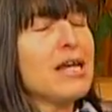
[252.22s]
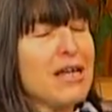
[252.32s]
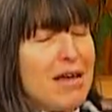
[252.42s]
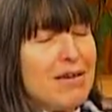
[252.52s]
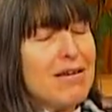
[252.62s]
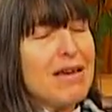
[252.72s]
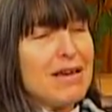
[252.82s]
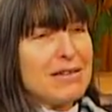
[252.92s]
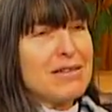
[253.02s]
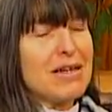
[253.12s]
Yeah.
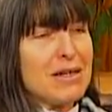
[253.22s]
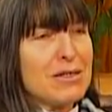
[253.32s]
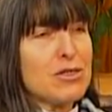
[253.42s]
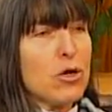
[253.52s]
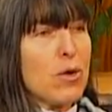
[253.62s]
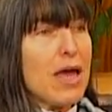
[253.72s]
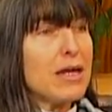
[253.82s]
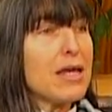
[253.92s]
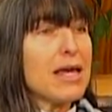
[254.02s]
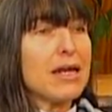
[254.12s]

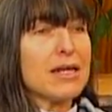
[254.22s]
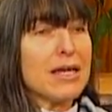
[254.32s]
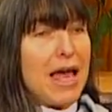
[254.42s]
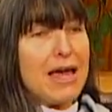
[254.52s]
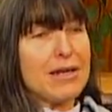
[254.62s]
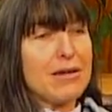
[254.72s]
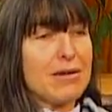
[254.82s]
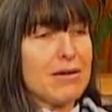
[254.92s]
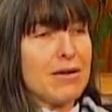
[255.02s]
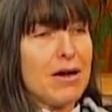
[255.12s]
And again,
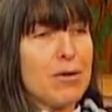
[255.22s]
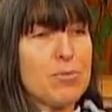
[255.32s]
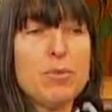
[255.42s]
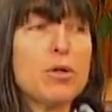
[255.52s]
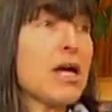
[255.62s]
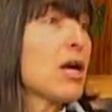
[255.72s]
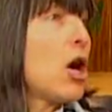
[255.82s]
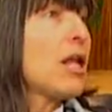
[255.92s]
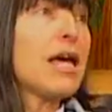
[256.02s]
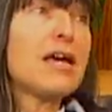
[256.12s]
people can
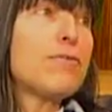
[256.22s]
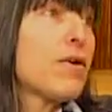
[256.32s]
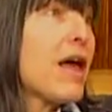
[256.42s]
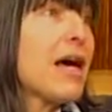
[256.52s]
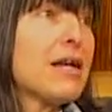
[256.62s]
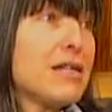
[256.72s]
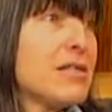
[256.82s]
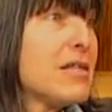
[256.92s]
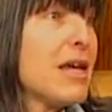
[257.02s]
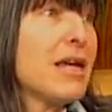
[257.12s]
call ahead for that and
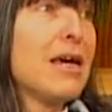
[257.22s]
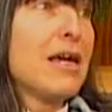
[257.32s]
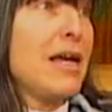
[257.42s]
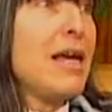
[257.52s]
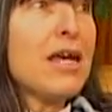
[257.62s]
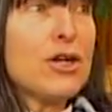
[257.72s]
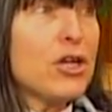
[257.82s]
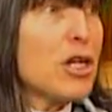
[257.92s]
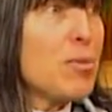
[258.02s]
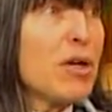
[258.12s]
say, "Hey, are you
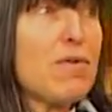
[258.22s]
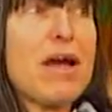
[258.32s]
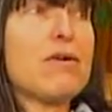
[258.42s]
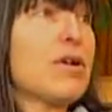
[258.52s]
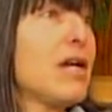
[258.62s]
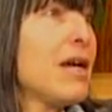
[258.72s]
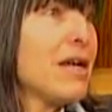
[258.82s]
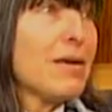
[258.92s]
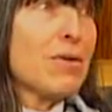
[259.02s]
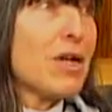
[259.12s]
going to be around? Can
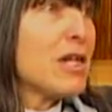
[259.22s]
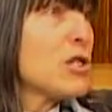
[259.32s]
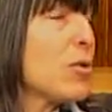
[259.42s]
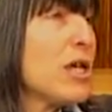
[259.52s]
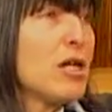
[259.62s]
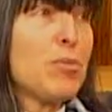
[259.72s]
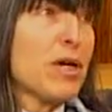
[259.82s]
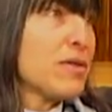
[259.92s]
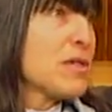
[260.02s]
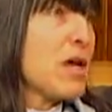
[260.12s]
I swing in and
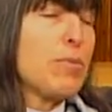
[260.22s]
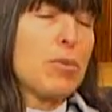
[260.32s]
pick this up?"